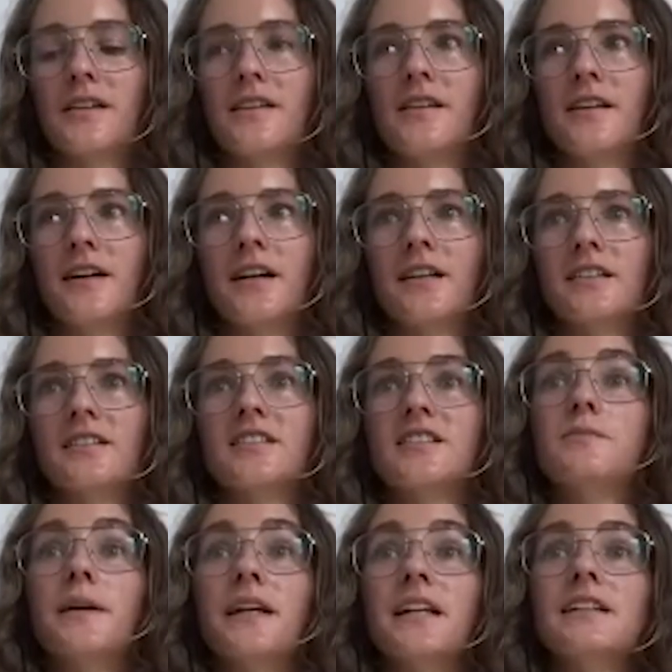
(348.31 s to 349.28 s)
the
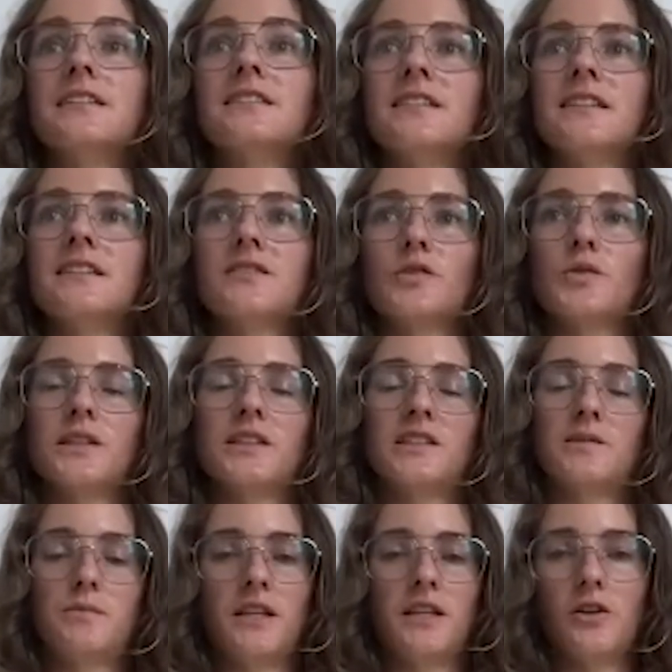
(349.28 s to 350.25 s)
space is going to
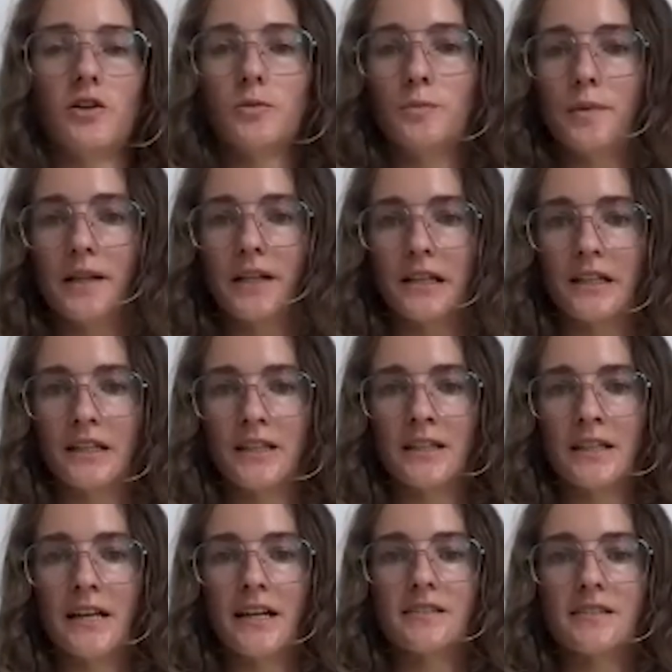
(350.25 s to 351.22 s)
be open
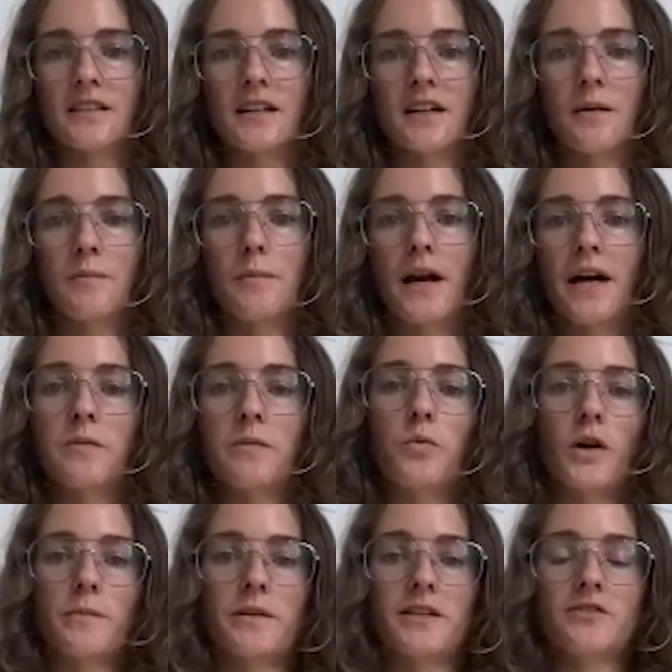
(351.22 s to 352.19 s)
as a by
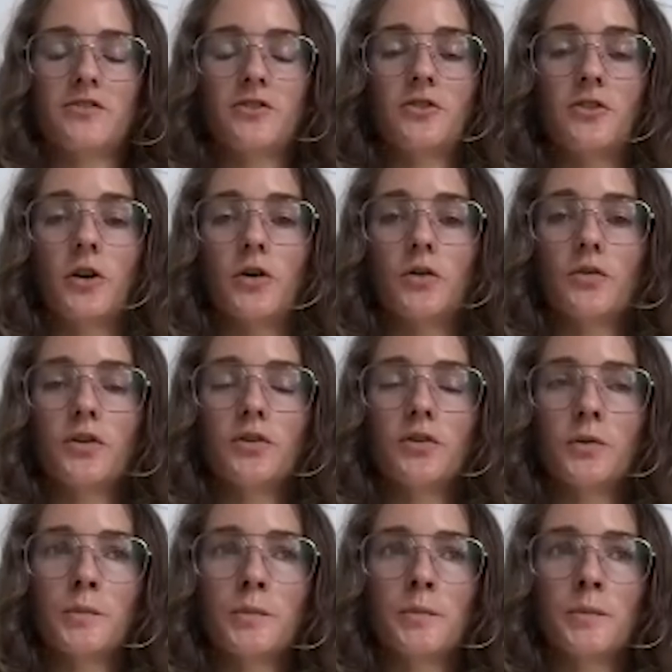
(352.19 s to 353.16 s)
appointment
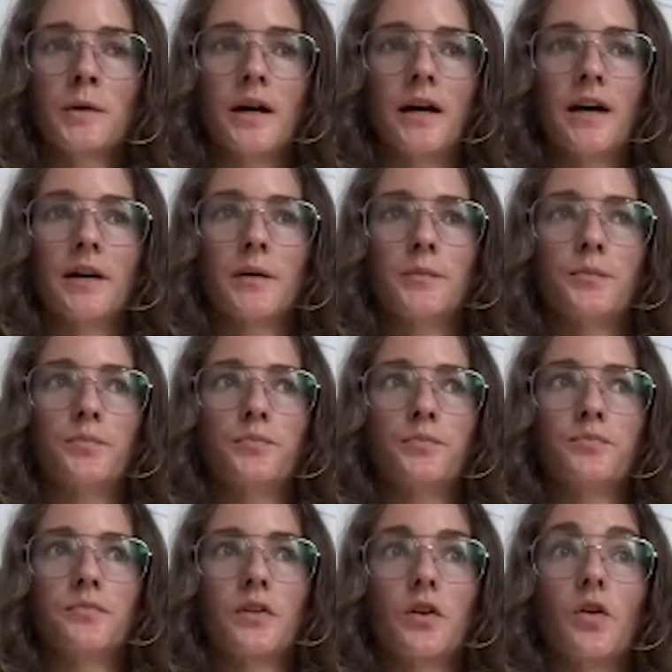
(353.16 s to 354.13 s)
showroom,
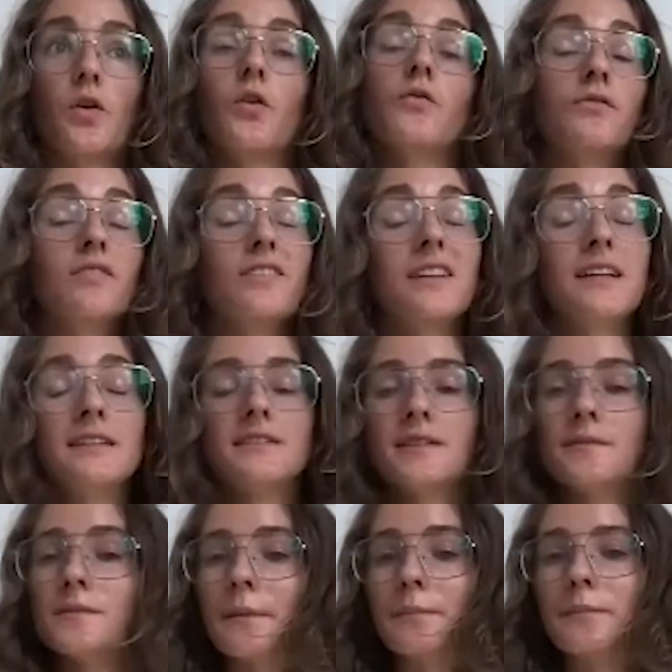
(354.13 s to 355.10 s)
hopefully in
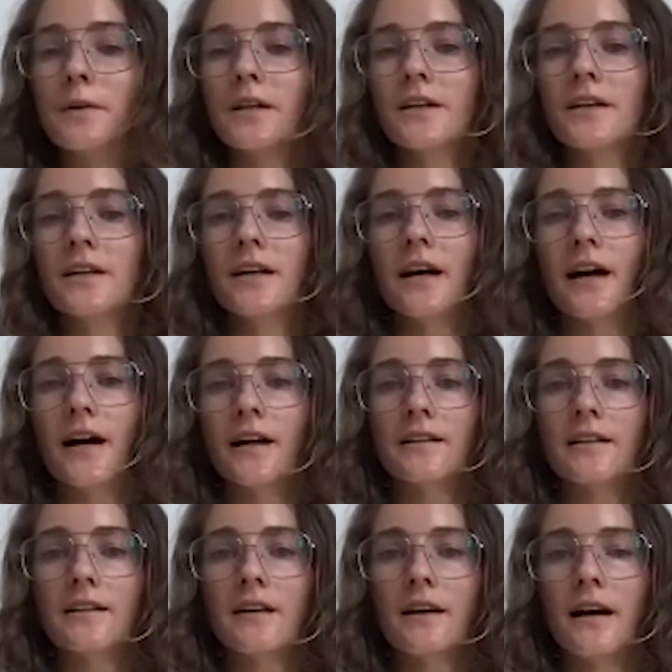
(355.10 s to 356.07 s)
September,
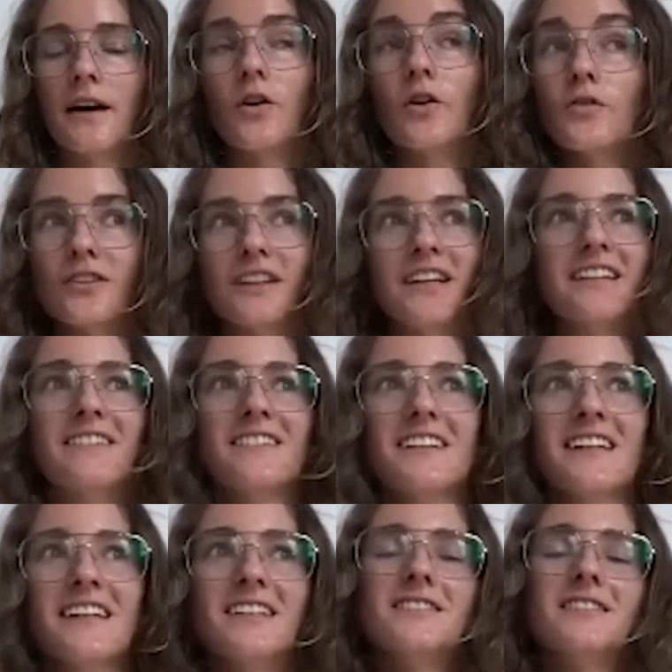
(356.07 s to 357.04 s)
hopefully at the
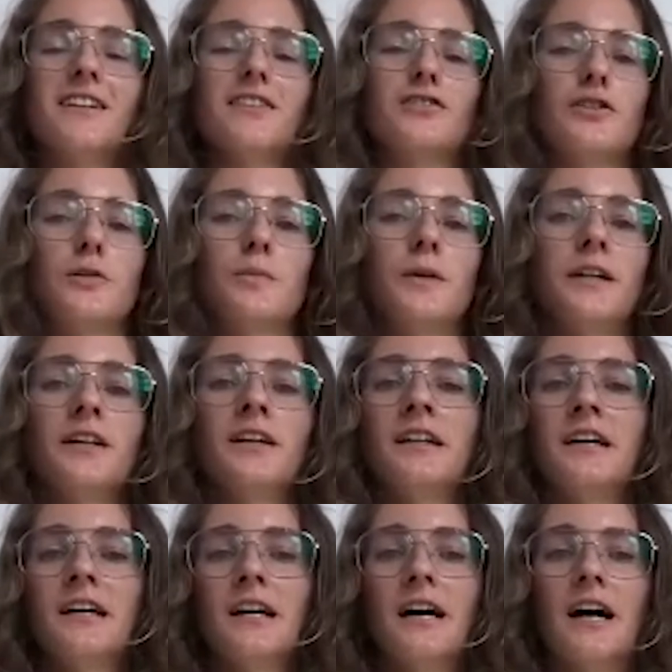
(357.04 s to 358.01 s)
latest October.
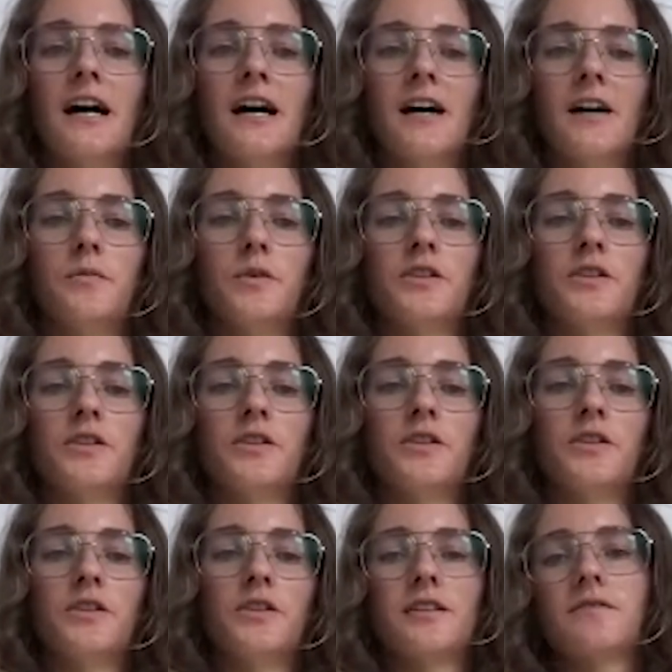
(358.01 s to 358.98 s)
We
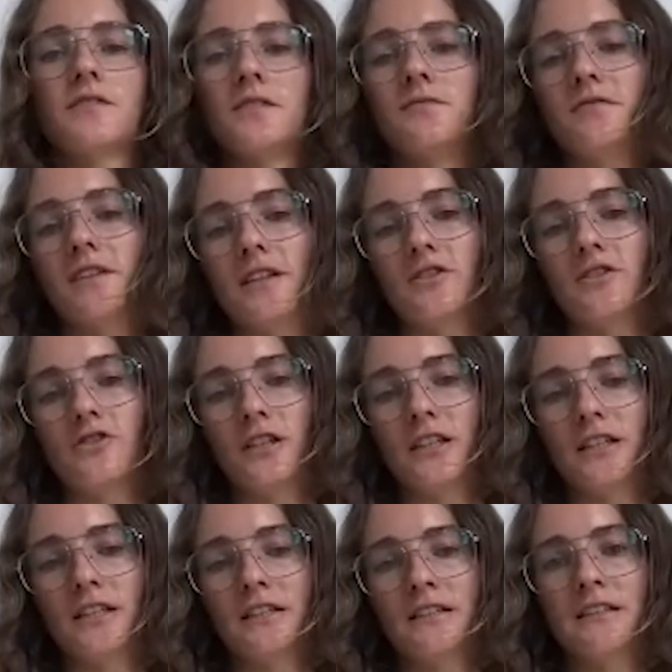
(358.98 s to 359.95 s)
just have some
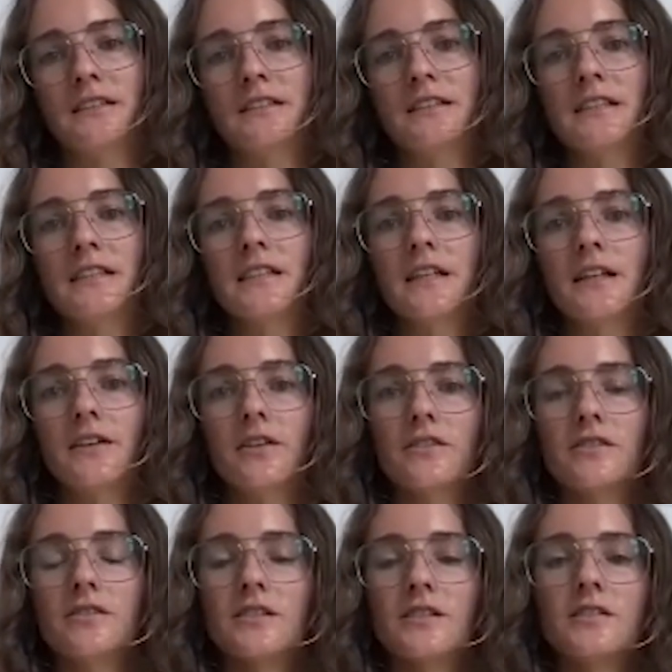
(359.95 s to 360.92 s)
finishing details
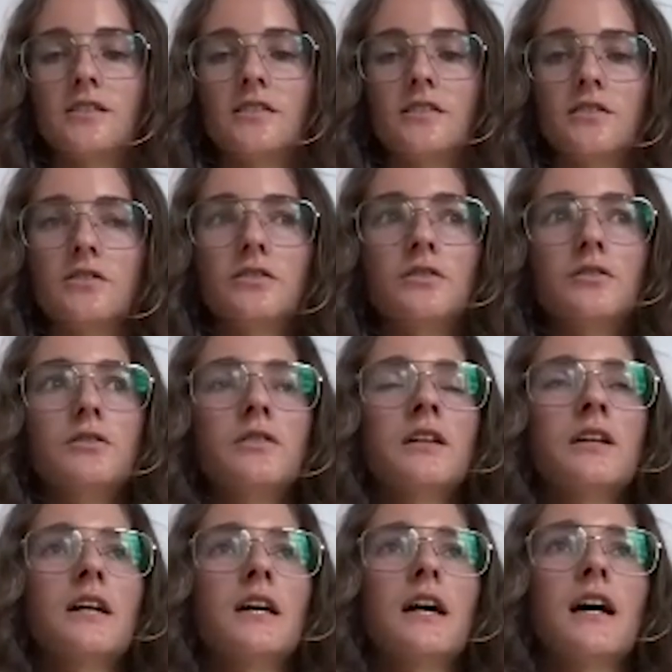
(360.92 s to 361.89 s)
to do,
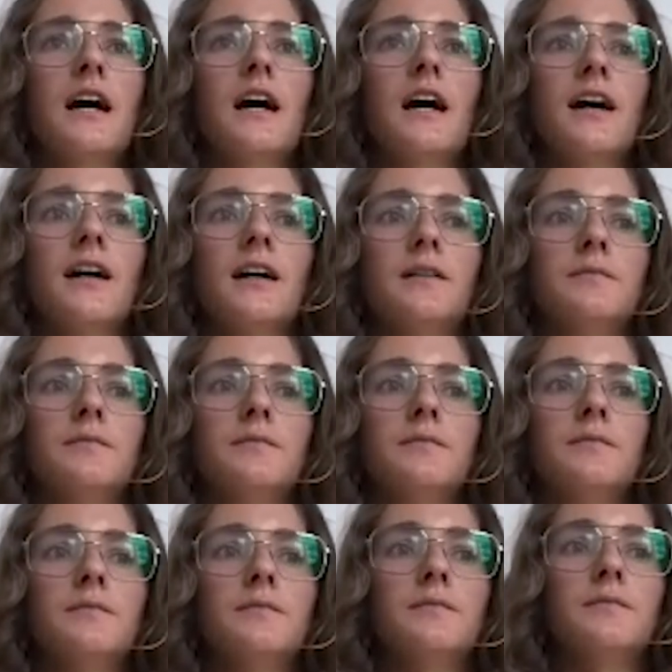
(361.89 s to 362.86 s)

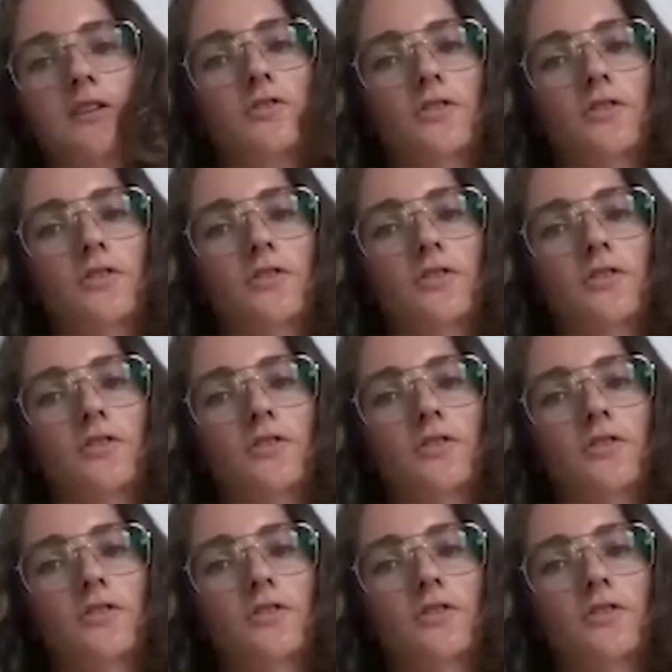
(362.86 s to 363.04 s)
and to